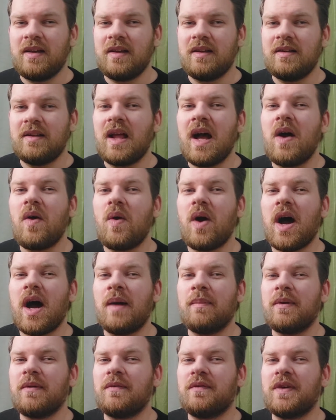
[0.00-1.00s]
now
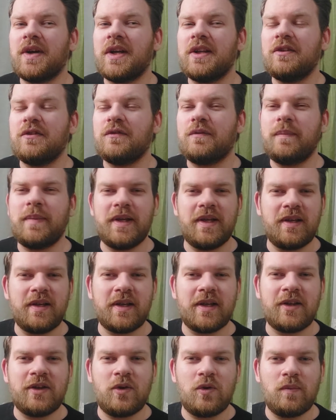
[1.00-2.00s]
I'm afraid of being
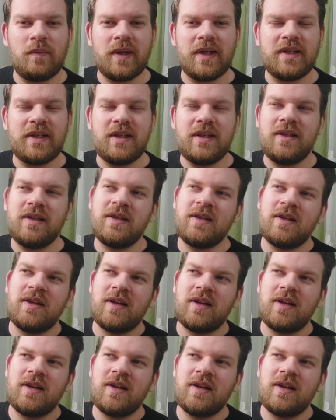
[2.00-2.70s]
a nobody.